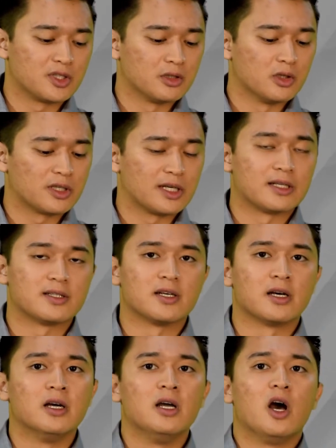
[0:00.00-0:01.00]
look at
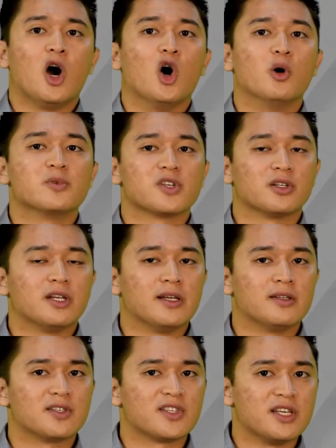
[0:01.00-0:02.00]
homes
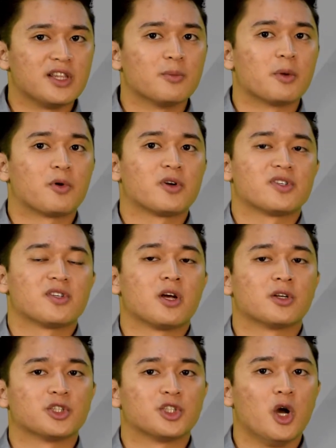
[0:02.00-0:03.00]
and seeing them in person on a
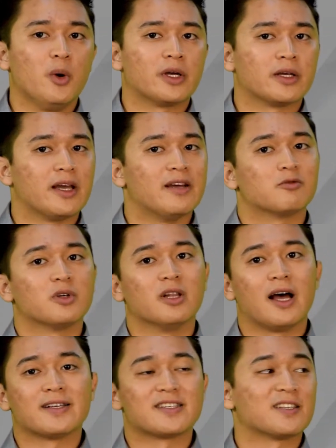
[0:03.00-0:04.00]
showing and
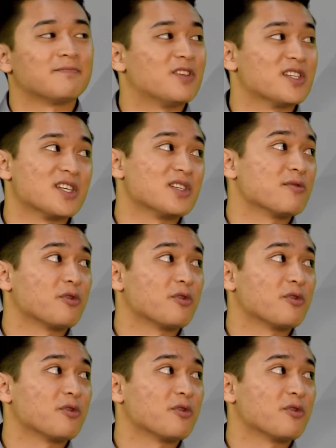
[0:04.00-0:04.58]
realizing this isn't for